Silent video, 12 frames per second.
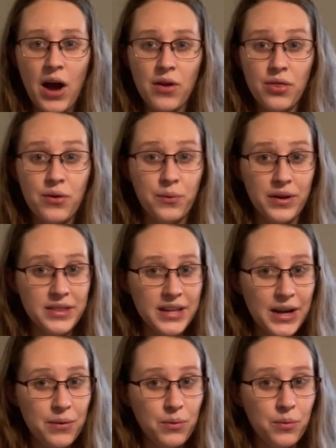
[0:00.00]
The one thing
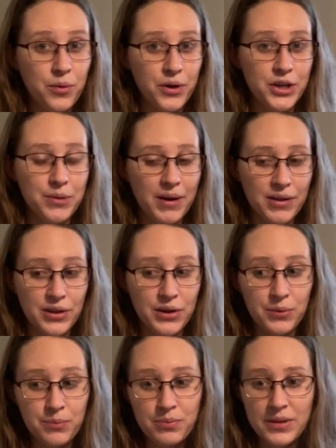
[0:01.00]
I will warn you about
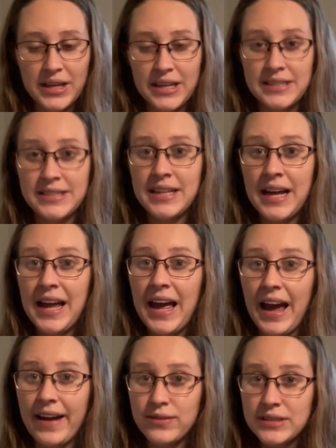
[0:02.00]
though is
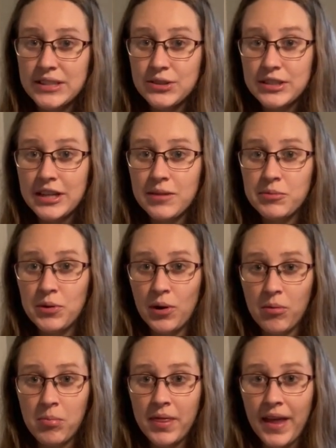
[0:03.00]
every single time you
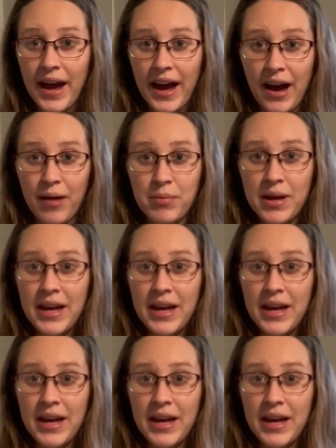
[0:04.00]
open the app,